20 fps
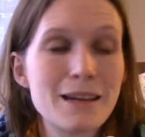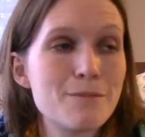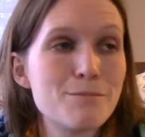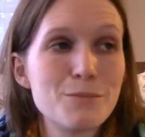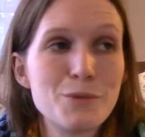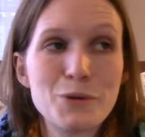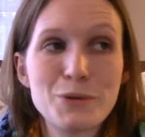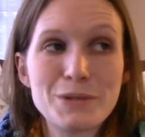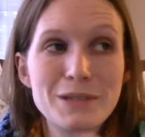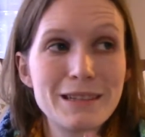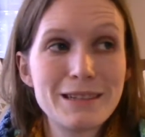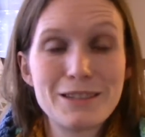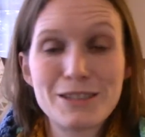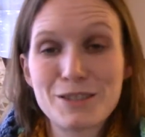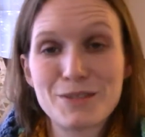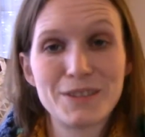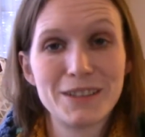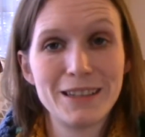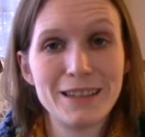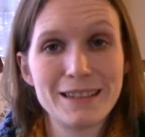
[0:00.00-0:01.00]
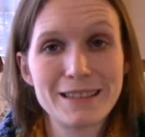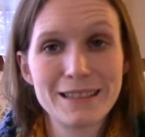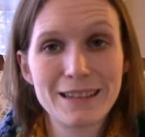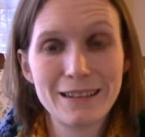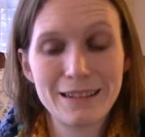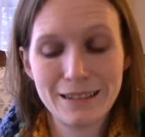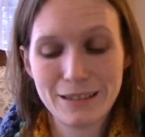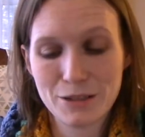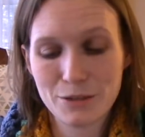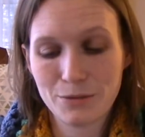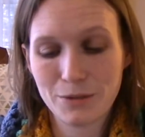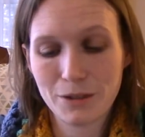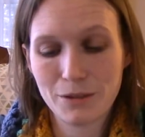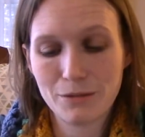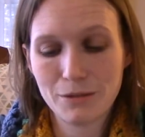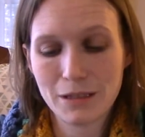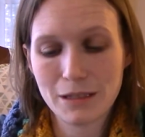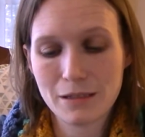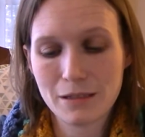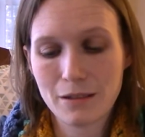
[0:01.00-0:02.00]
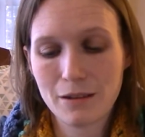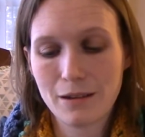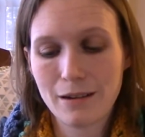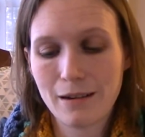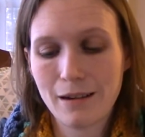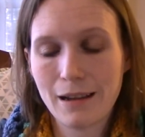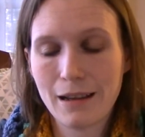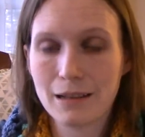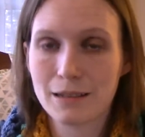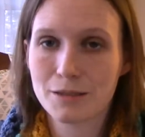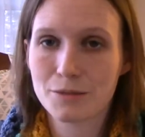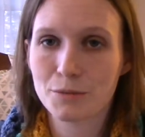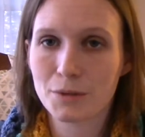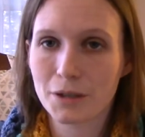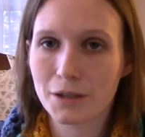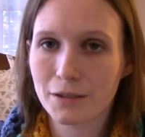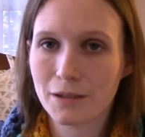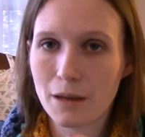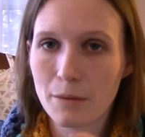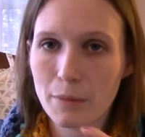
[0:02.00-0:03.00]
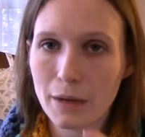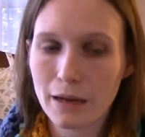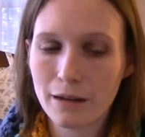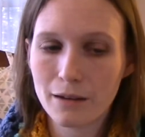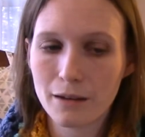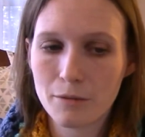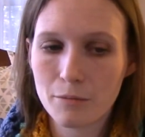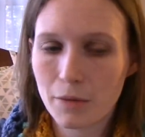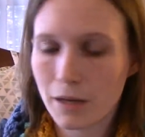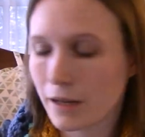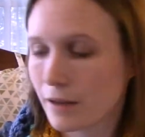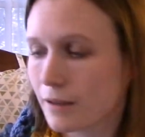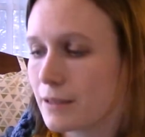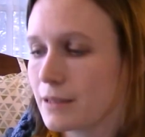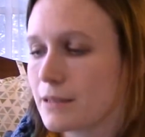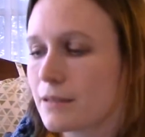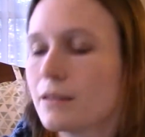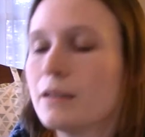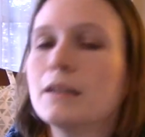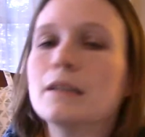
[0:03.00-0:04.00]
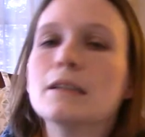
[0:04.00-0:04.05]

I'm mostly just really excited to work with this yarn and to work on that pattern because